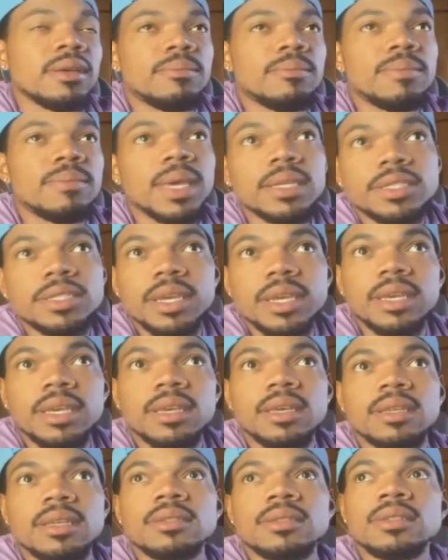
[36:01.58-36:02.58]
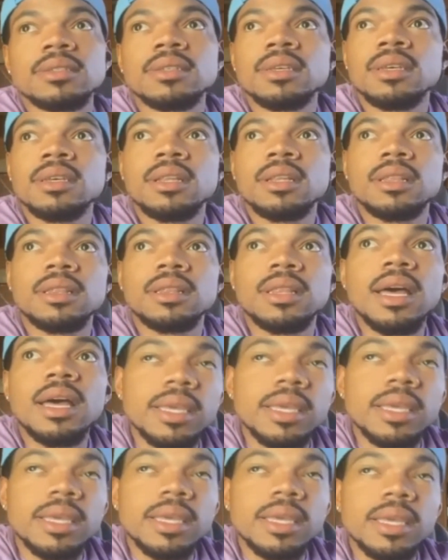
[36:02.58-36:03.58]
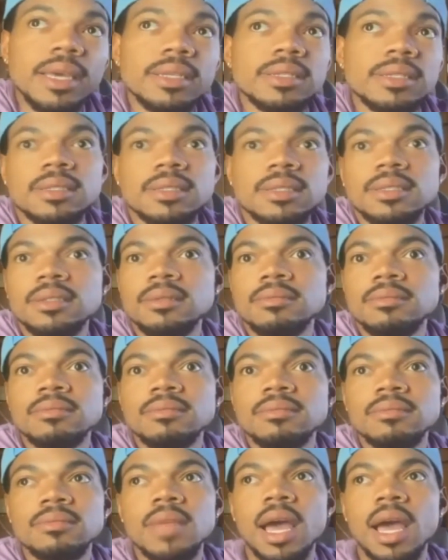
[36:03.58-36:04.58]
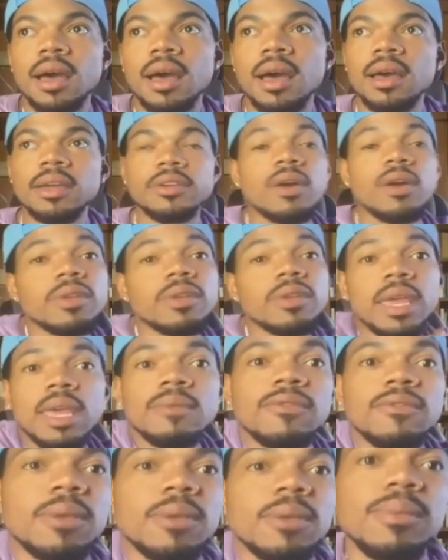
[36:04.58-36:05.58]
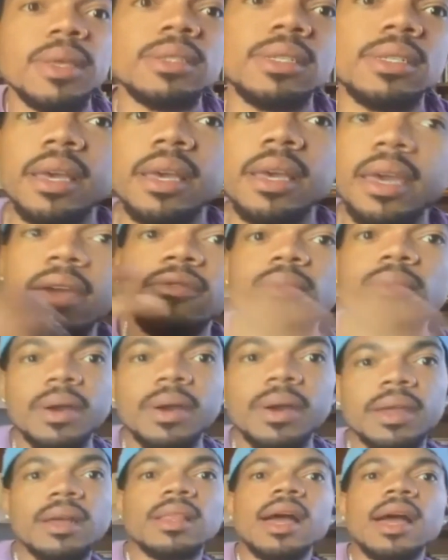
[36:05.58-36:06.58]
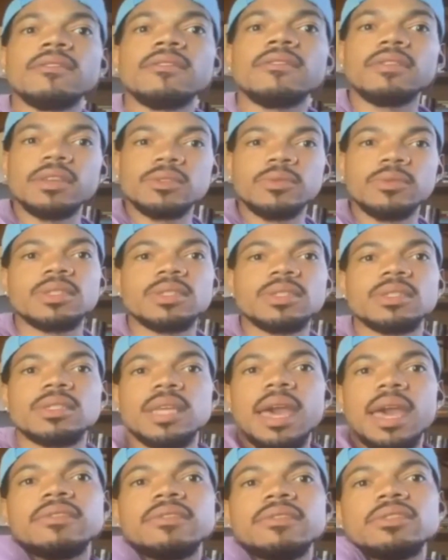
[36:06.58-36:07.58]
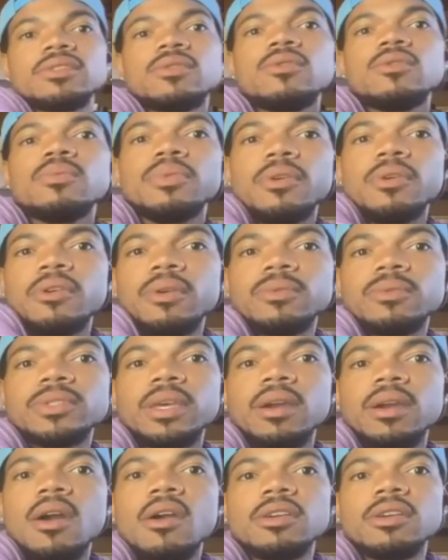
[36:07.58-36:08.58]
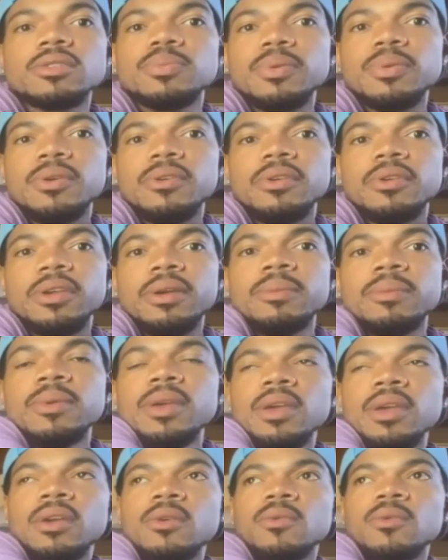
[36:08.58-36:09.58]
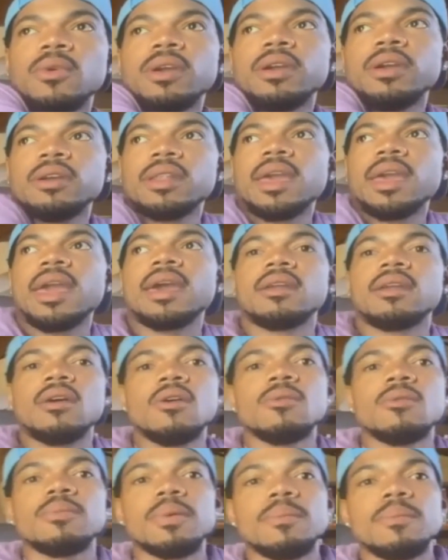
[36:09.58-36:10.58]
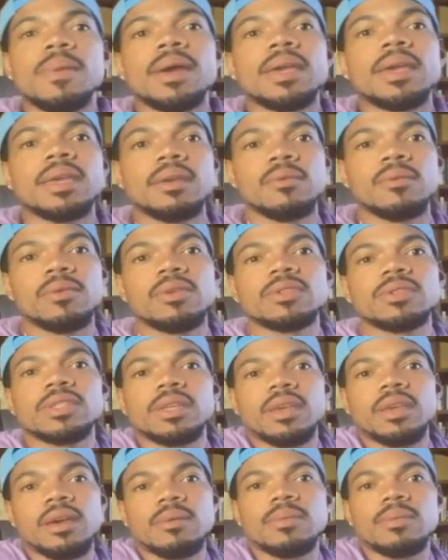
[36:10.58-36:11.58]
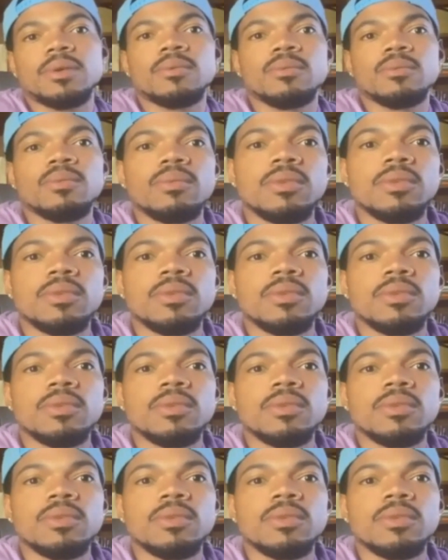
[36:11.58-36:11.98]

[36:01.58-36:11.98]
Mick Jenkins, Lucky X, No Name, Vic Mensa, like everybody, a lot of us went to this after school program. It was like an arts program where they had an open mic and we used to come and,